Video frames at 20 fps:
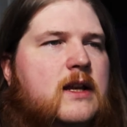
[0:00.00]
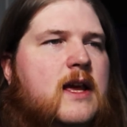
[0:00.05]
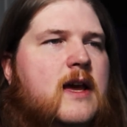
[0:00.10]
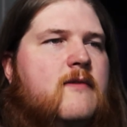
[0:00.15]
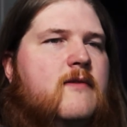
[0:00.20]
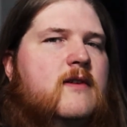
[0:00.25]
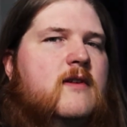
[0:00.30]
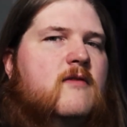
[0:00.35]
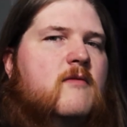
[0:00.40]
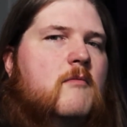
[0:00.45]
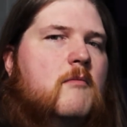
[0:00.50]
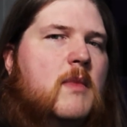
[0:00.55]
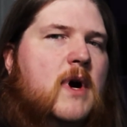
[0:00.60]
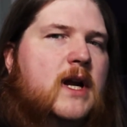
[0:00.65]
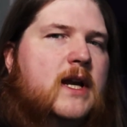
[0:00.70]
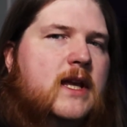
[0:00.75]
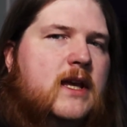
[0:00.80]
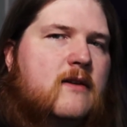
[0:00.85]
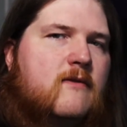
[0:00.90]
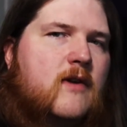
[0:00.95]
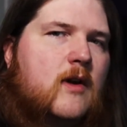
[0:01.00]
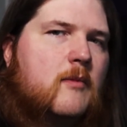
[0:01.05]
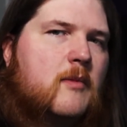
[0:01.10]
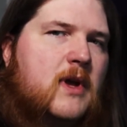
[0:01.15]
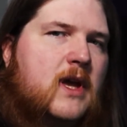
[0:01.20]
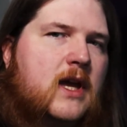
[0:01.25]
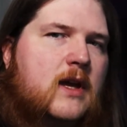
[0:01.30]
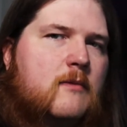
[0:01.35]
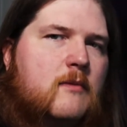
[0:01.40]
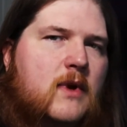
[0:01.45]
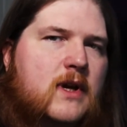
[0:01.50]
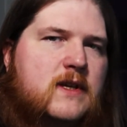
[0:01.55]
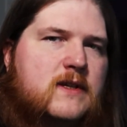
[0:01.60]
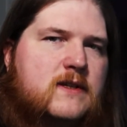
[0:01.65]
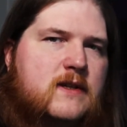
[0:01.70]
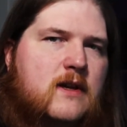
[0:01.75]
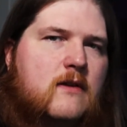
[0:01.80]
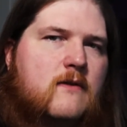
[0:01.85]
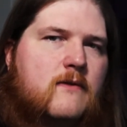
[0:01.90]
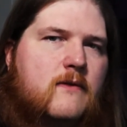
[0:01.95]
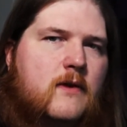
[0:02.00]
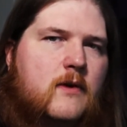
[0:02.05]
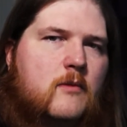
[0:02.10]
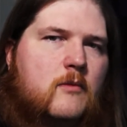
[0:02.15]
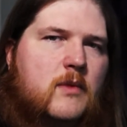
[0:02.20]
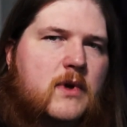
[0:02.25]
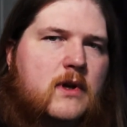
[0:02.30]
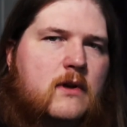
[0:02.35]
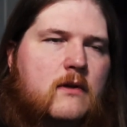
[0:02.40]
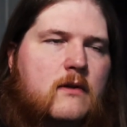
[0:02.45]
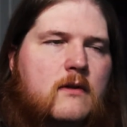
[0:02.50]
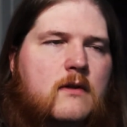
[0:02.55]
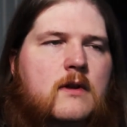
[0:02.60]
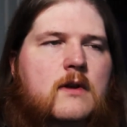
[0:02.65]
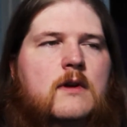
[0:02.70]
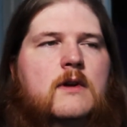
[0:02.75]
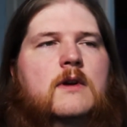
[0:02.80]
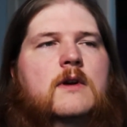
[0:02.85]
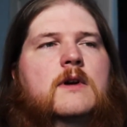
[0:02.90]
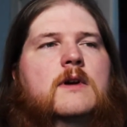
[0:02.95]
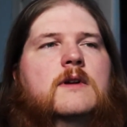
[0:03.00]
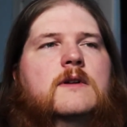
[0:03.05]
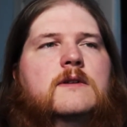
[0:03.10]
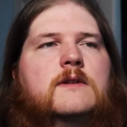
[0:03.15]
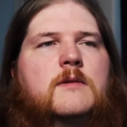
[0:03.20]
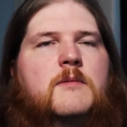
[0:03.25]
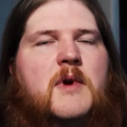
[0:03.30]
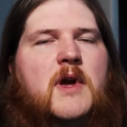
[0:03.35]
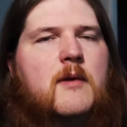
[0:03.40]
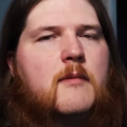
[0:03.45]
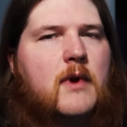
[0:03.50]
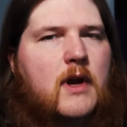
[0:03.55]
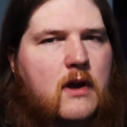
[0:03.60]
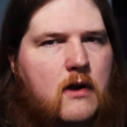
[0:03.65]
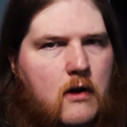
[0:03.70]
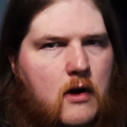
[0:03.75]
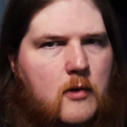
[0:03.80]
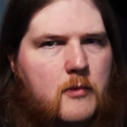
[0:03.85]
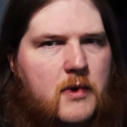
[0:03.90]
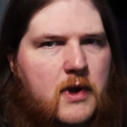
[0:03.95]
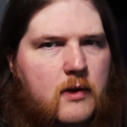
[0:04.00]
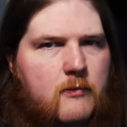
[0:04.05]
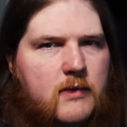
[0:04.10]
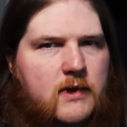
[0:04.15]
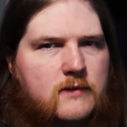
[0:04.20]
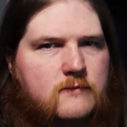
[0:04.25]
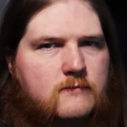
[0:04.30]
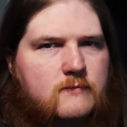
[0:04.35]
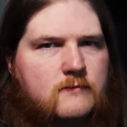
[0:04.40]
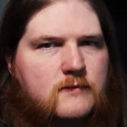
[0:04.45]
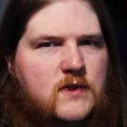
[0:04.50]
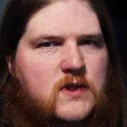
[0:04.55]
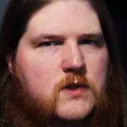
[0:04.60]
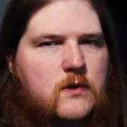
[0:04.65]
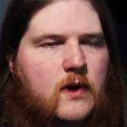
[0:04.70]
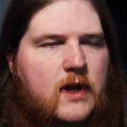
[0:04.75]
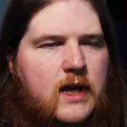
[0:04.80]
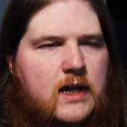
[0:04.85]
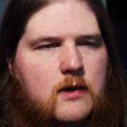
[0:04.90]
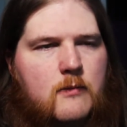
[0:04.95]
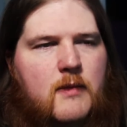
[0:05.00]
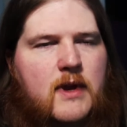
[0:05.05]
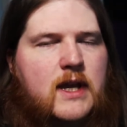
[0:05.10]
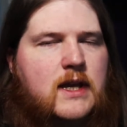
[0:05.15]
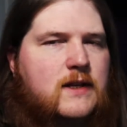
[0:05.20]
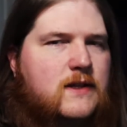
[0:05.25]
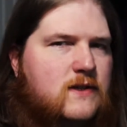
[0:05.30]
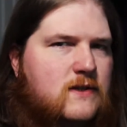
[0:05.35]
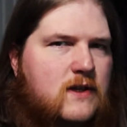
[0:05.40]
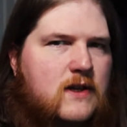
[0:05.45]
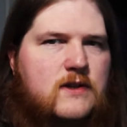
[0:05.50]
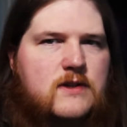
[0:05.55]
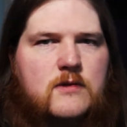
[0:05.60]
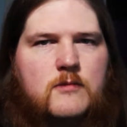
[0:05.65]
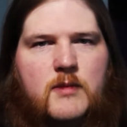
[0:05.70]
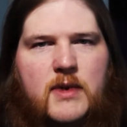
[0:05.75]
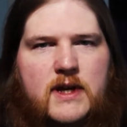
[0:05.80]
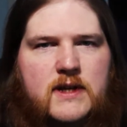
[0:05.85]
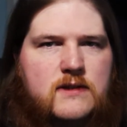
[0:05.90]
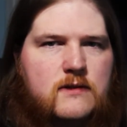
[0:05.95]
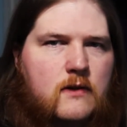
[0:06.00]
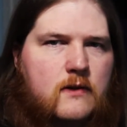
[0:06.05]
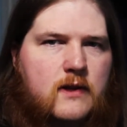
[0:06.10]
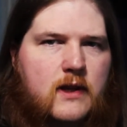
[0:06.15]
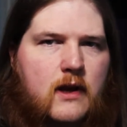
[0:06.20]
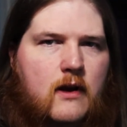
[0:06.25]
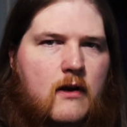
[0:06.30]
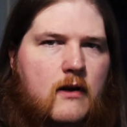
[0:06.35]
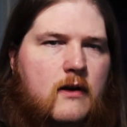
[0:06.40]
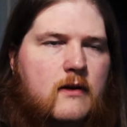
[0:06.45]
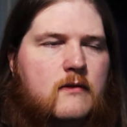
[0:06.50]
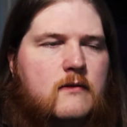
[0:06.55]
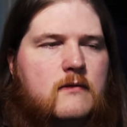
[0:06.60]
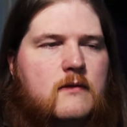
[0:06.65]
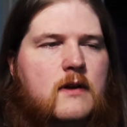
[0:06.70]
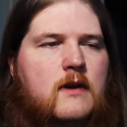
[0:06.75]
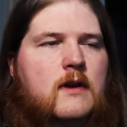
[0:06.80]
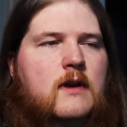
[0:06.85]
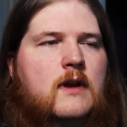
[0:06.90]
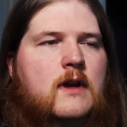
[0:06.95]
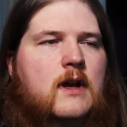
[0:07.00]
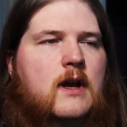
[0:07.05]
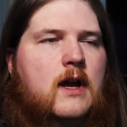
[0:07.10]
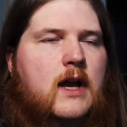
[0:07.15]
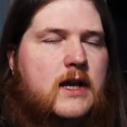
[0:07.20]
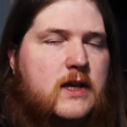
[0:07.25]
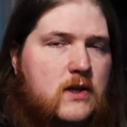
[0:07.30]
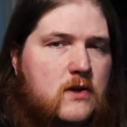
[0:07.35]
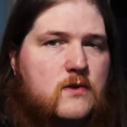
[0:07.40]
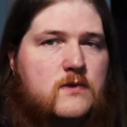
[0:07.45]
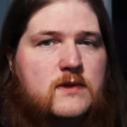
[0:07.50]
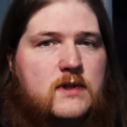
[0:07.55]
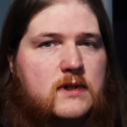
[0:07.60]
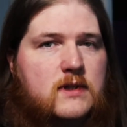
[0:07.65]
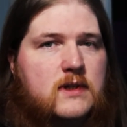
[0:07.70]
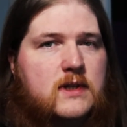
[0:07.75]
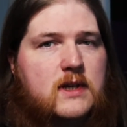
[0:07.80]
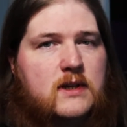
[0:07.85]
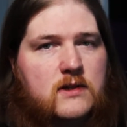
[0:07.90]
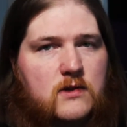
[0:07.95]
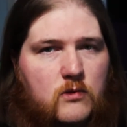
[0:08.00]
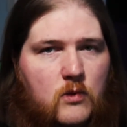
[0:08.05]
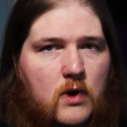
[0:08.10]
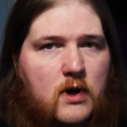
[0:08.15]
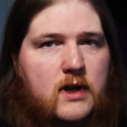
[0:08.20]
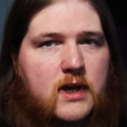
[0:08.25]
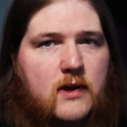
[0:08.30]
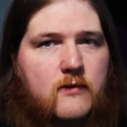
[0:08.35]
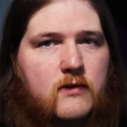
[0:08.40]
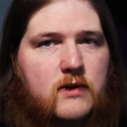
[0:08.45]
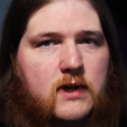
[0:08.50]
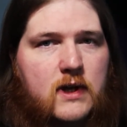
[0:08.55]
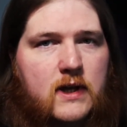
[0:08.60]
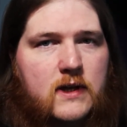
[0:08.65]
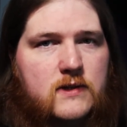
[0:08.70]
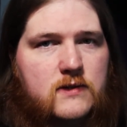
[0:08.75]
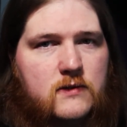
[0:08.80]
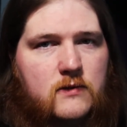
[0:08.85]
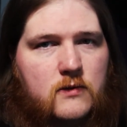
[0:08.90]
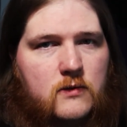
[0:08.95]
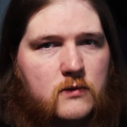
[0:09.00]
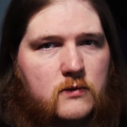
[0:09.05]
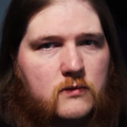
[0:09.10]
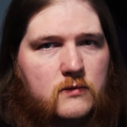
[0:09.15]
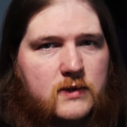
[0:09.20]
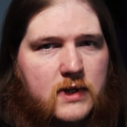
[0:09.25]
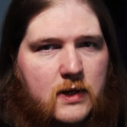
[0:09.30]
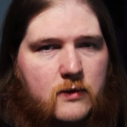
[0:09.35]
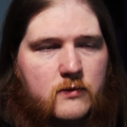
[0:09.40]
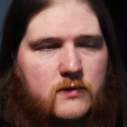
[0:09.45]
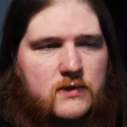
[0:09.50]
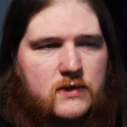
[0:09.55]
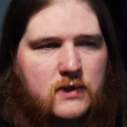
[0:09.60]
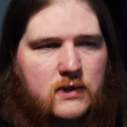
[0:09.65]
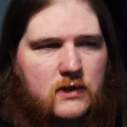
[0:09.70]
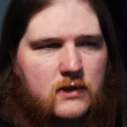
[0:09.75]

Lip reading: have enough money if I paid my cell phone bill to pay my car payment. So I had to make a decision based on there, and I used it to get to work every day. So that was